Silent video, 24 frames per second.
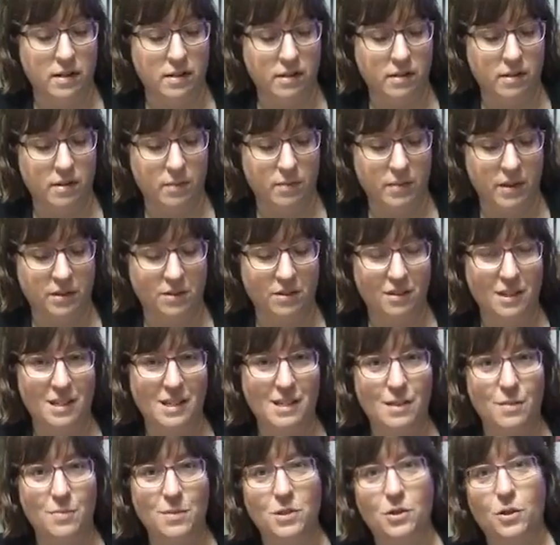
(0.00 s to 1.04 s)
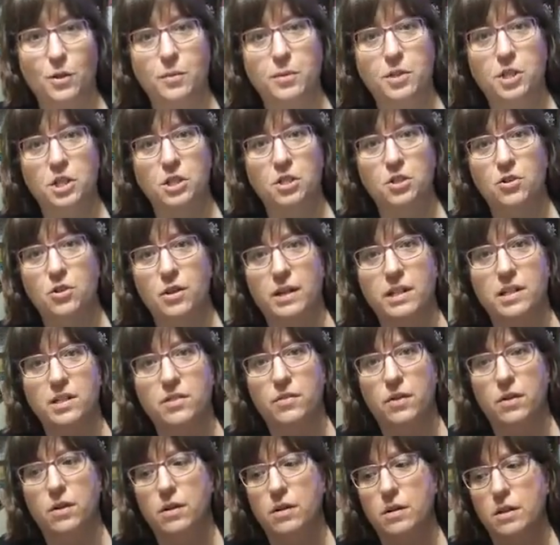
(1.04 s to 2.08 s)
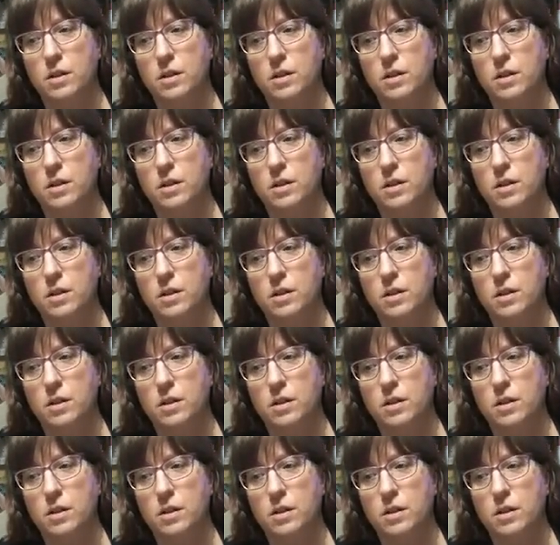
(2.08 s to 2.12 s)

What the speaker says: the monthly subscription transfer.